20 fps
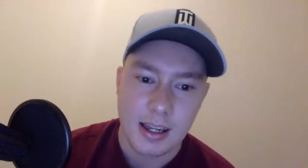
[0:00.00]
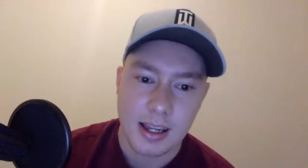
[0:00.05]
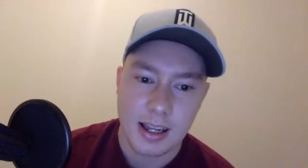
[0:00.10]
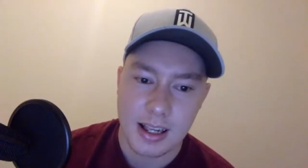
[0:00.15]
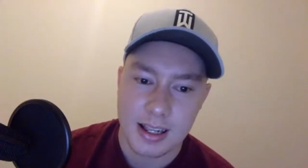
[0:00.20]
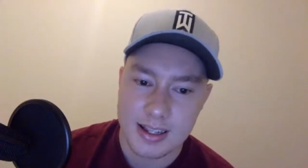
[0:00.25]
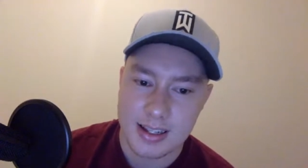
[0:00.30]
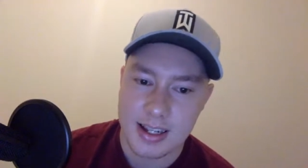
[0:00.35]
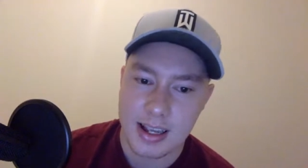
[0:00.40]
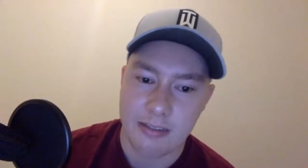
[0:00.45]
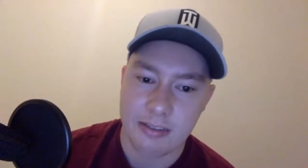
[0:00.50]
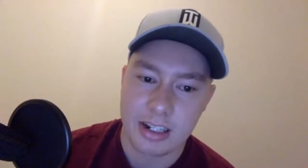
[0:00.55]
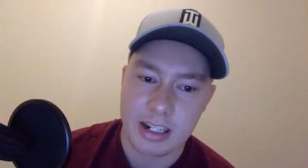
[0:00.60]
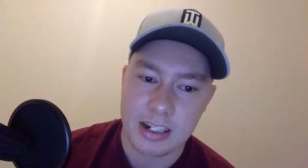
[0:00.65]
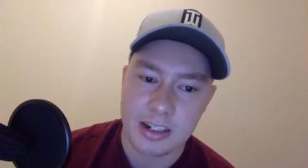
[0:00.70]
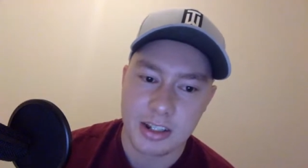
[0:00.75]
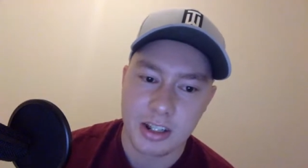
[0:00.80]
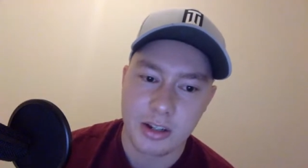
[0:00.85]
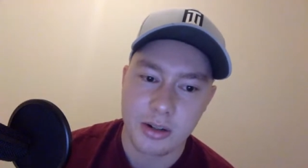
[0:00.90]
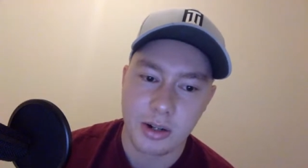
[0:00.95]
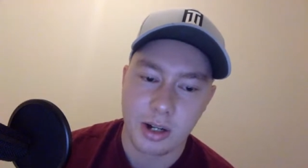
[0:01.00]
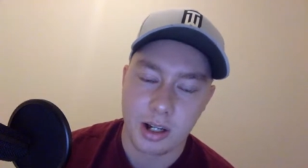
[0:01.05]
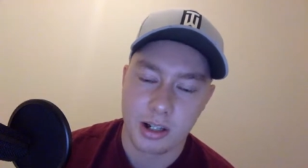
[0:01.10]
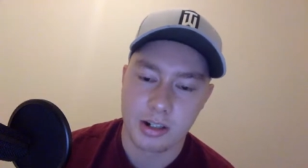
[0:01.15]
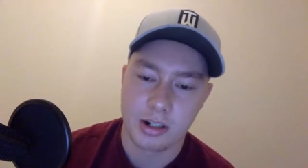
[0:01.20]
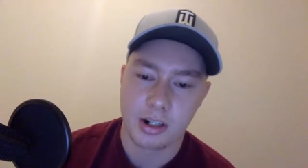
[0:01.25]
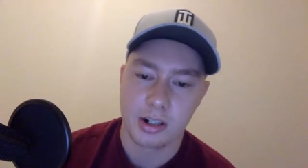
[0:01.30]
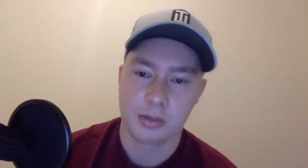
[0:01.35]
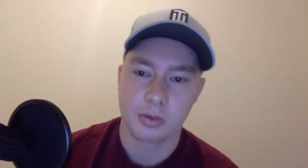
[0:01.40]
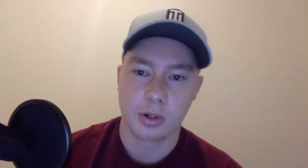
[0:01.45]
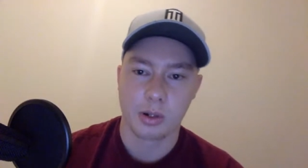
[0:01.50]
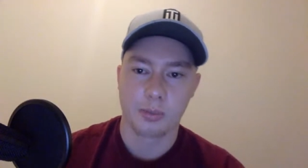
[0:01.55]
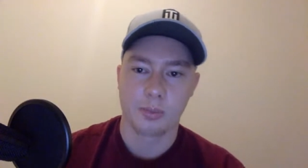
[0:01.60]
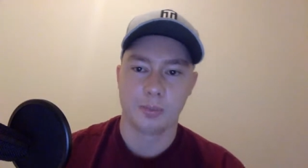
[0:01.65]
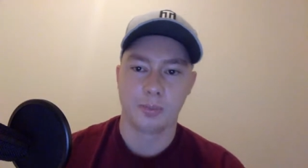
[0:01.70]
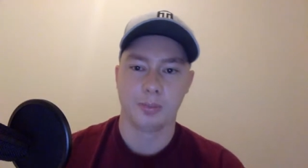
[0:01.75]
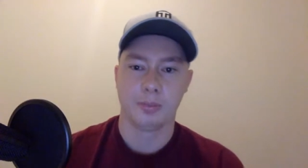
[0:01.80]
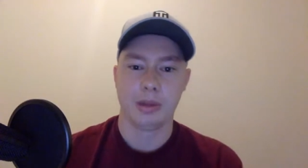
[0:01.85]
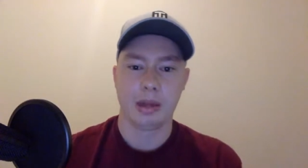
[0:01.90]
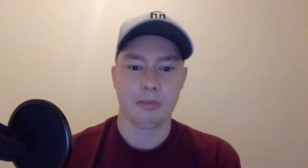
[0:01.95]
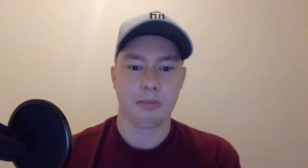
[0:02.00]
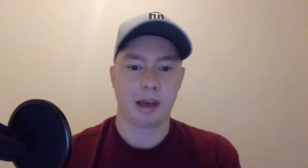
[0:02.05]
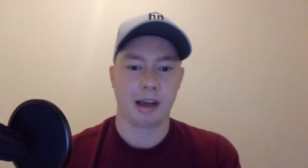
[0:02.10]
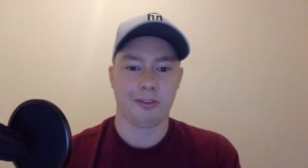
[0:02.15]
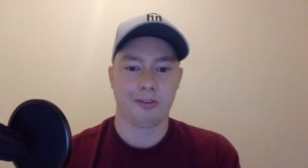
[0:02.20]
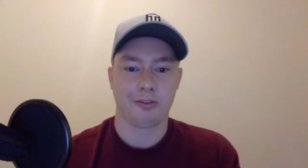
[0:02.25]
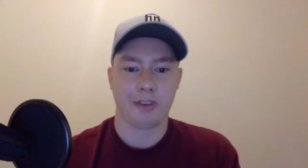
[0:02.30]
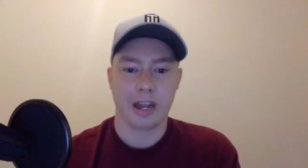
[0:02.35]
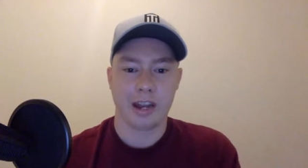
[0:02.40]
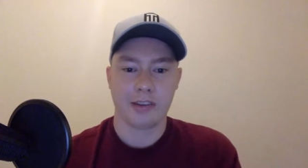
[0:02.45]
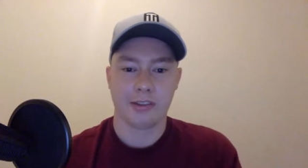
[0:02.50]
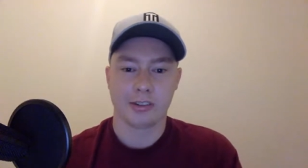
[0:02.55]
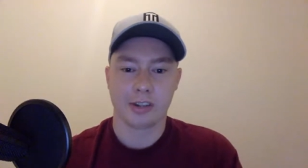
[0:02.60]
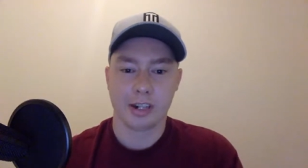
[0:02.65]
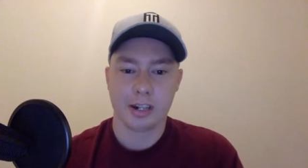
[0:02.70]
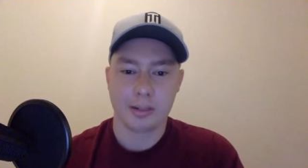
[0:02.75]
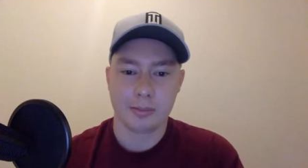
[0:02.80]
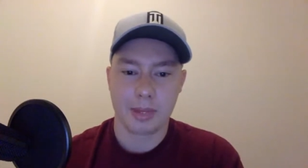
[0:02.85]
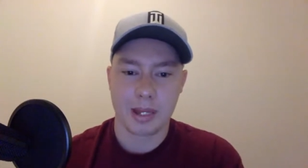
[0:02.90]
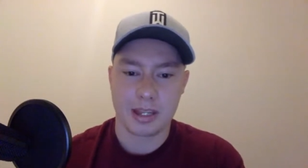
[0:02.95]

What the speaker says: 7,200 would be my favorite.